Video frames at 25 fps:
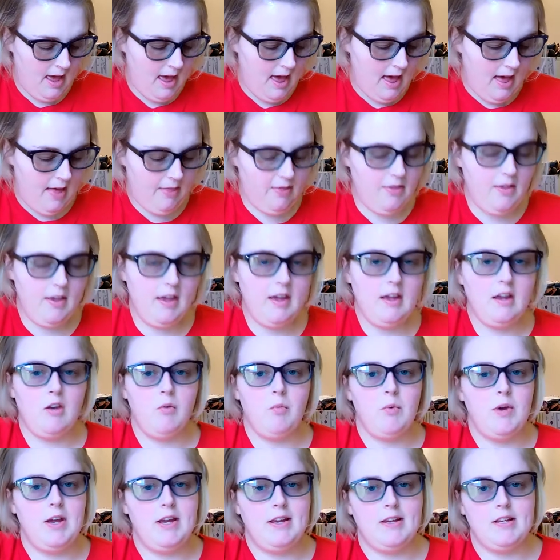And then
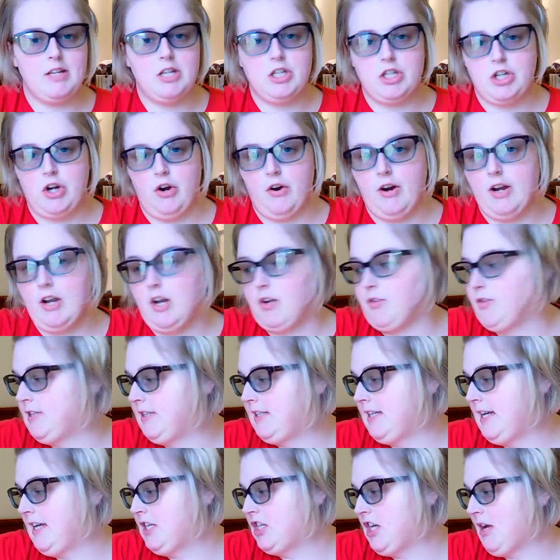we scurried over to
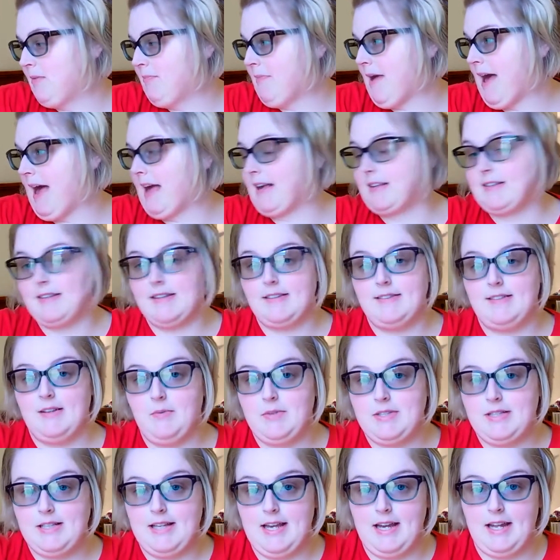TJ Maxx because it
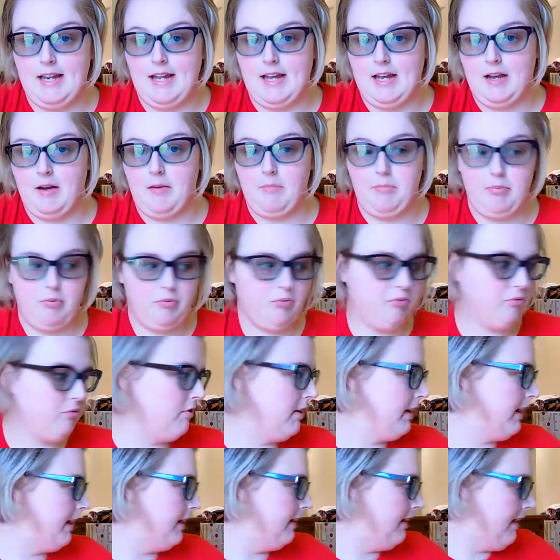was getting
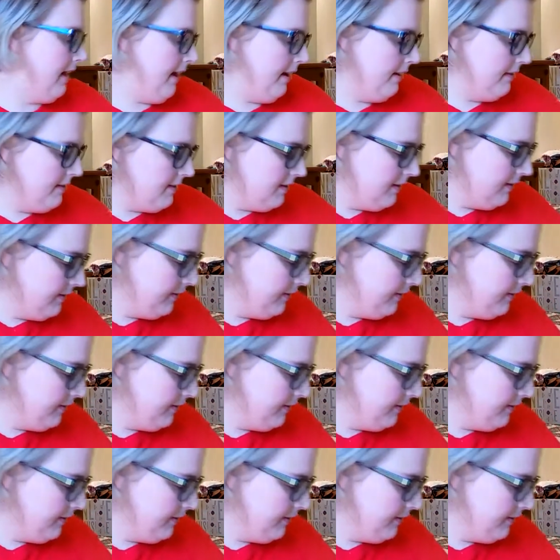pretty late.